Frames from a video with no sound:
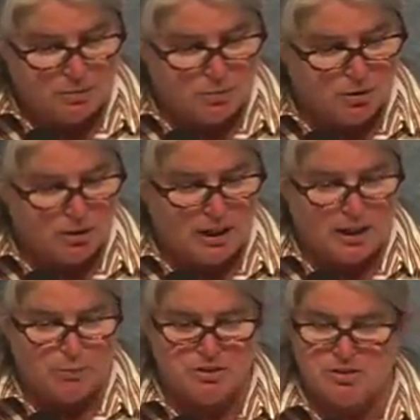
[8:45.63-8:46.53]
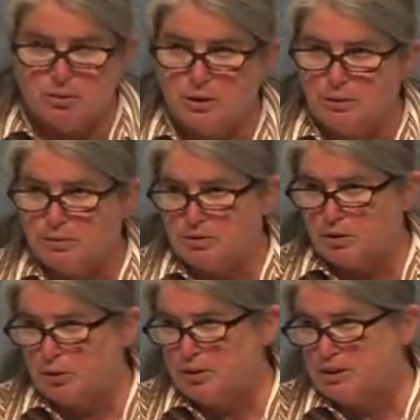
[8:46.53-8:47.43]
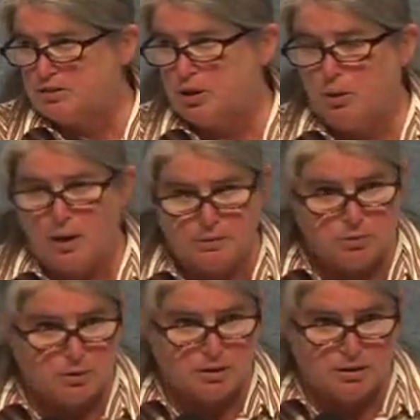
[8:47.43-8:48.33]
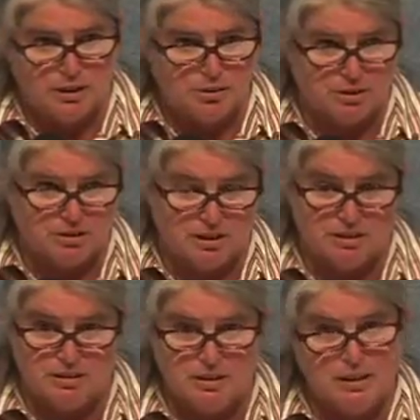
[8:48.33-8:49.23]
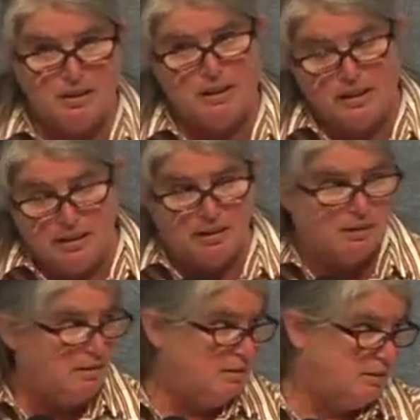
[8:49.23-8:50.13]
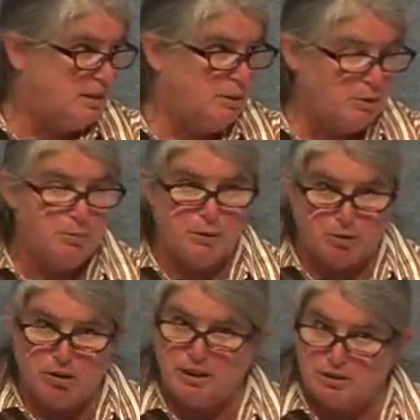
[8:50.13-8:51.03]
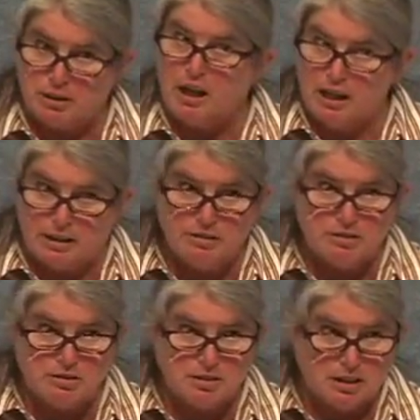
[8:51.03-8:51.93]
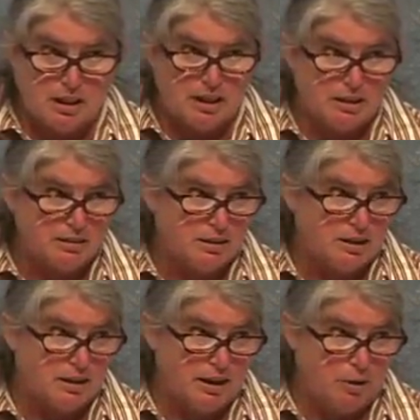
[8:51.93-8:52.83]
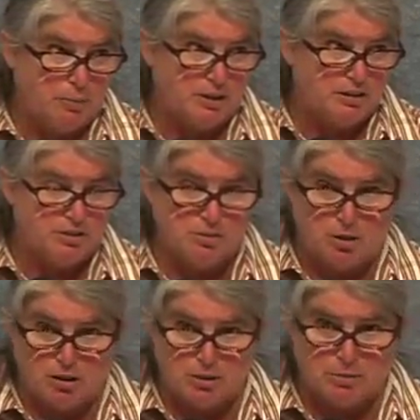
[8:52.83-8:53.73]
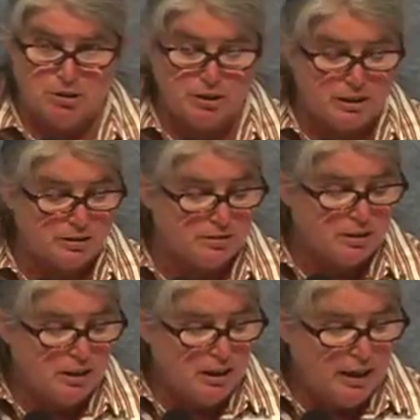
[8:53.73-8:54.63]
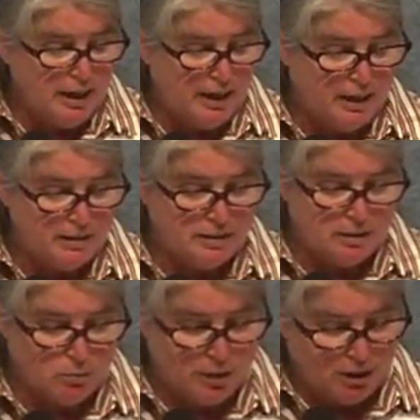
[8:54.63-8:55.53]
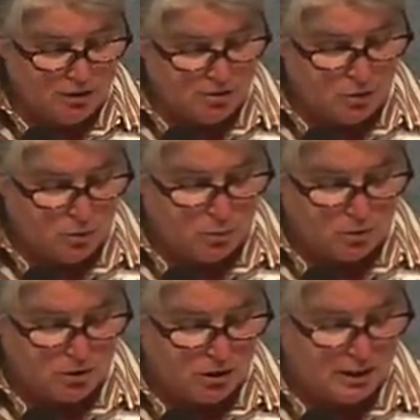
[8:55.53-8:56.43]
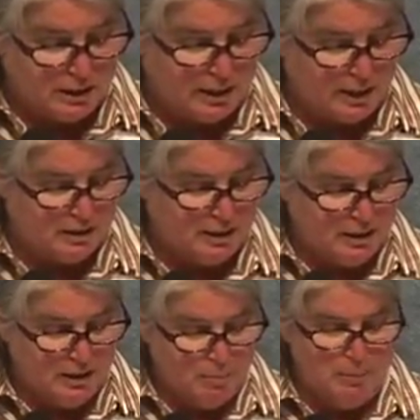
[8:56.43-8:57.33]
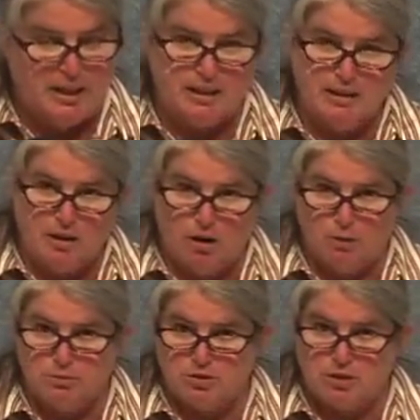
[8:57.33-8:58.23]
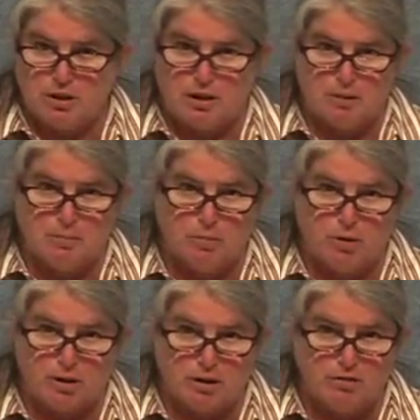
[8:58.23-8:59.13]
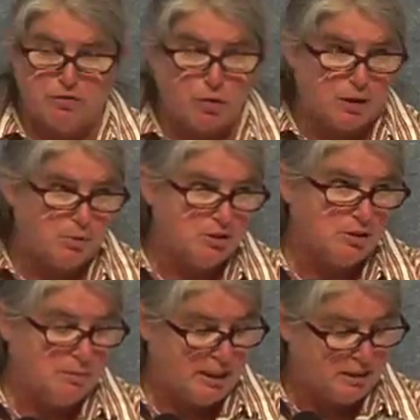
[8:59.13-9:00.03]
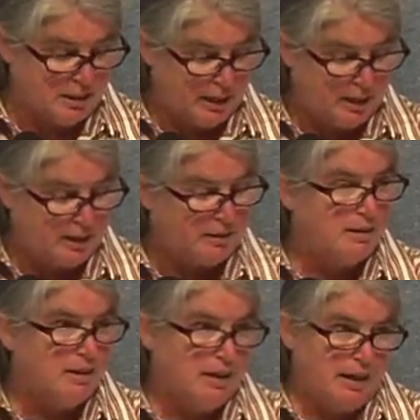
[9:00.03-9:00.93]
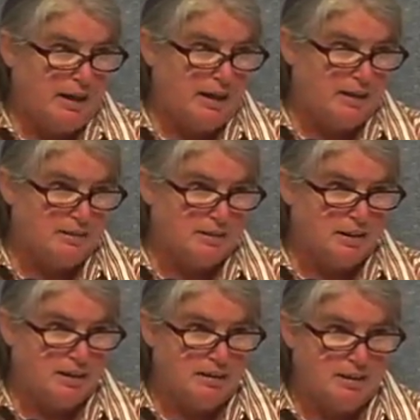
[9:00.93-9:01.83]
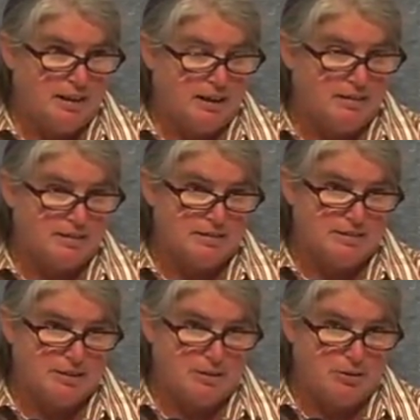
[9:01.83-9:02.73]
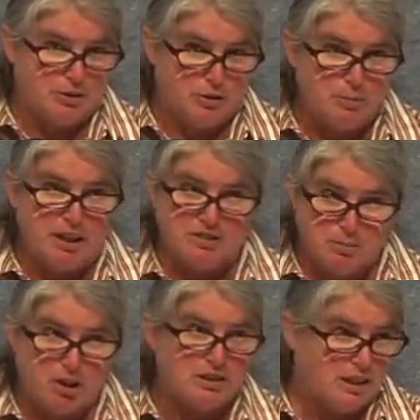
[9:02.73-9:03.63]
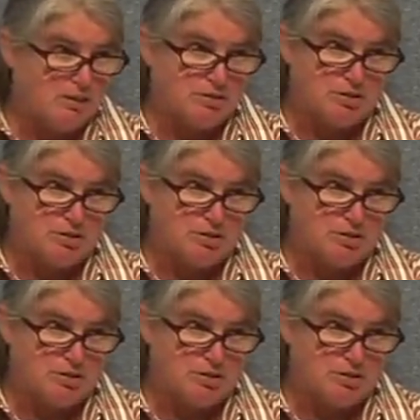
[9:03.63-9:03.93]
rural Iowa. So these co-ops were interested in keeping people on their lines and helping these small communities. And we also were looking at making homes more affordable to maintain and to make small towns